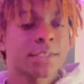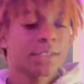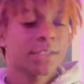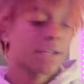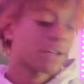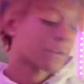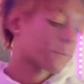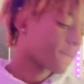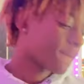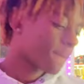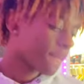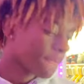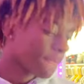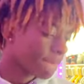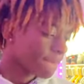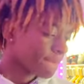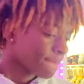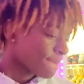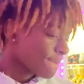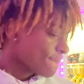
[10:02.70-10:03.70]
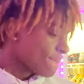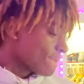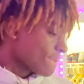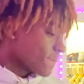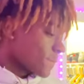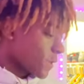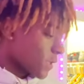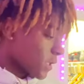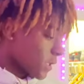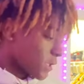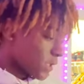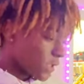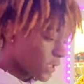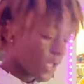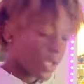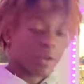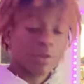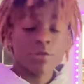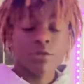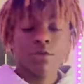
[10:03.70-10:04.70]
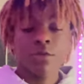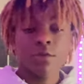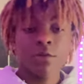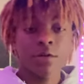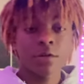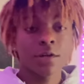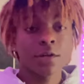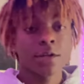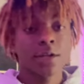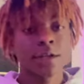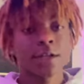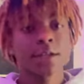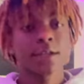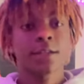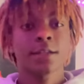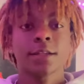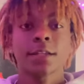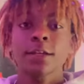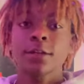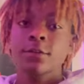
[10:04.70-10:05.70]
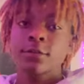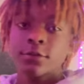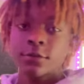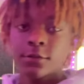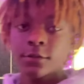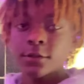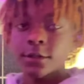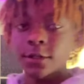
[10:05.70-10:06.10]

got them, they cool. They cool